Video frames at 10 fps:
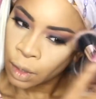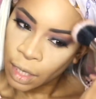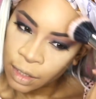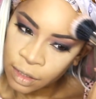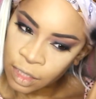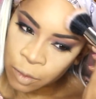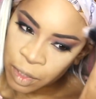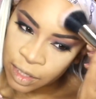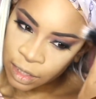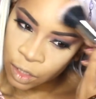And this is
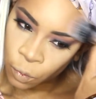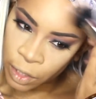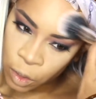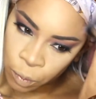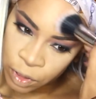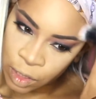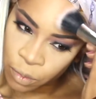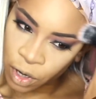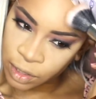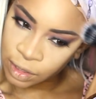basically where you put the
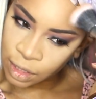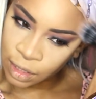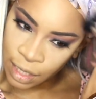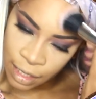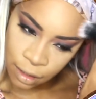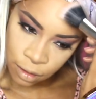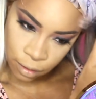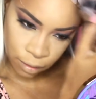bronzer, like